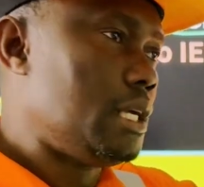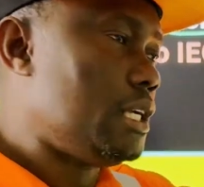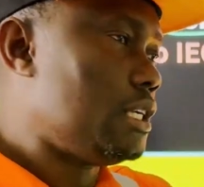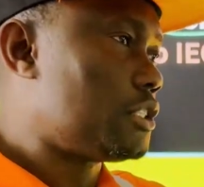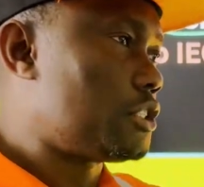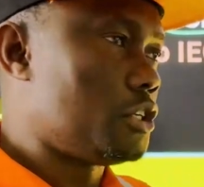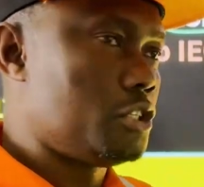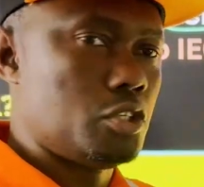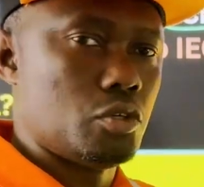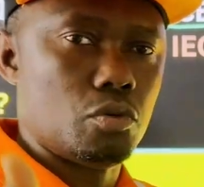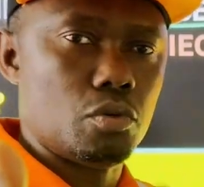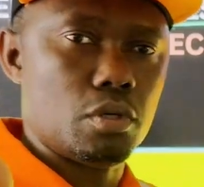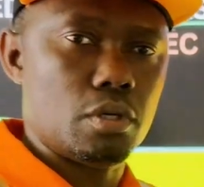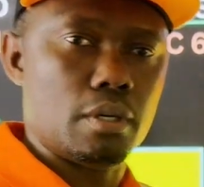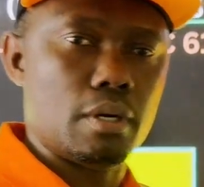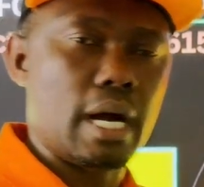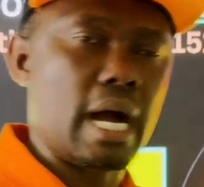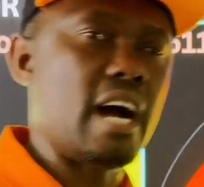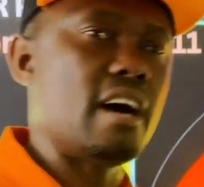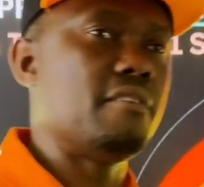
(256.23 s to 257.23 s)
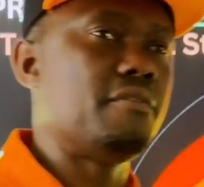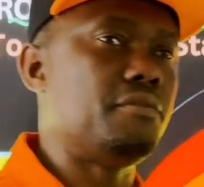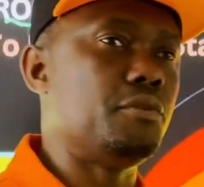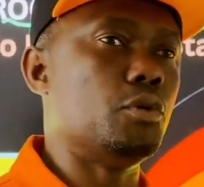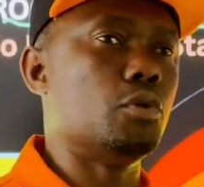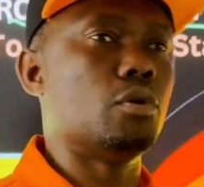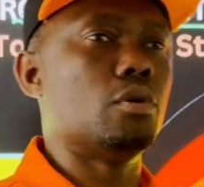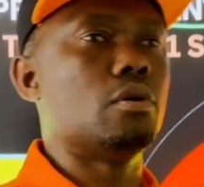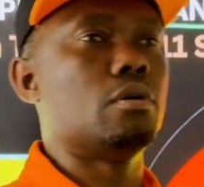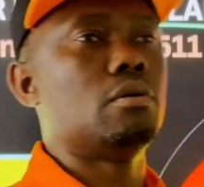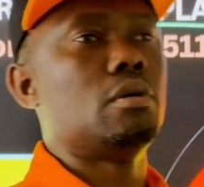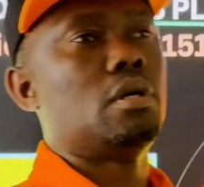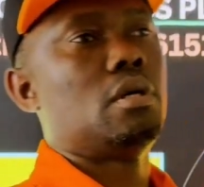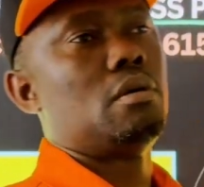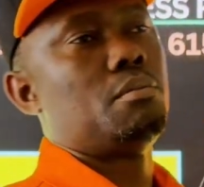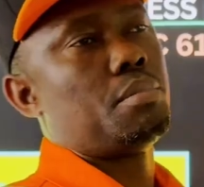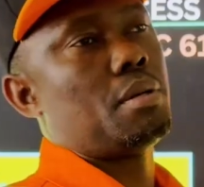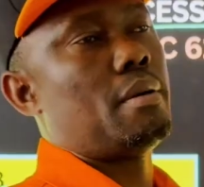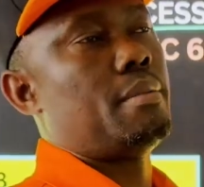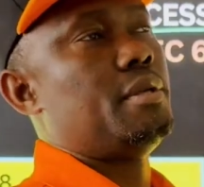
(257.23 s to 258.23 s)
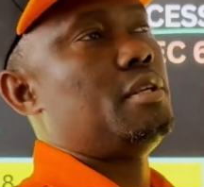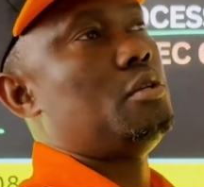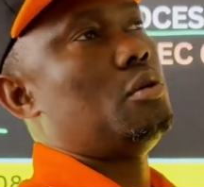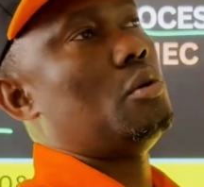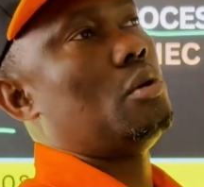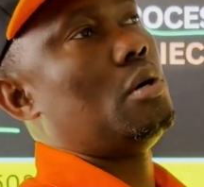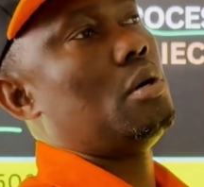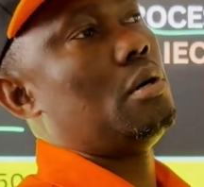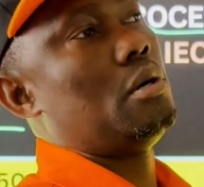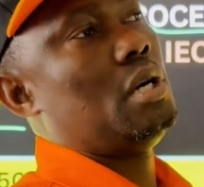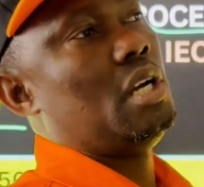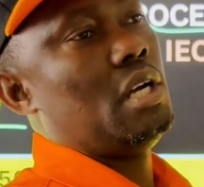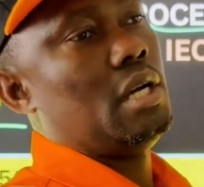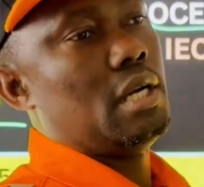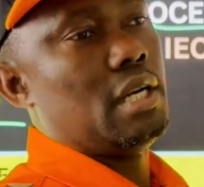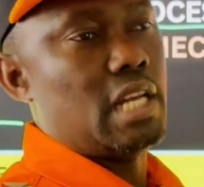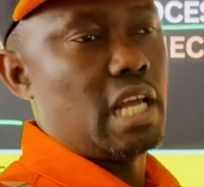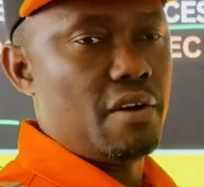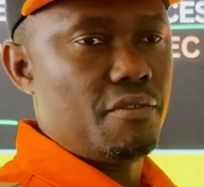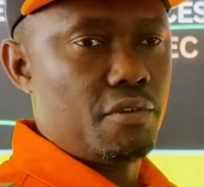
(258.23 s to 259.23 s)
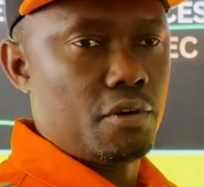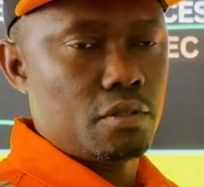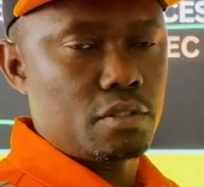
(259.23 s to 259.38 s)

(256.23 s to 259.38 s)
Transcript: So you will have your level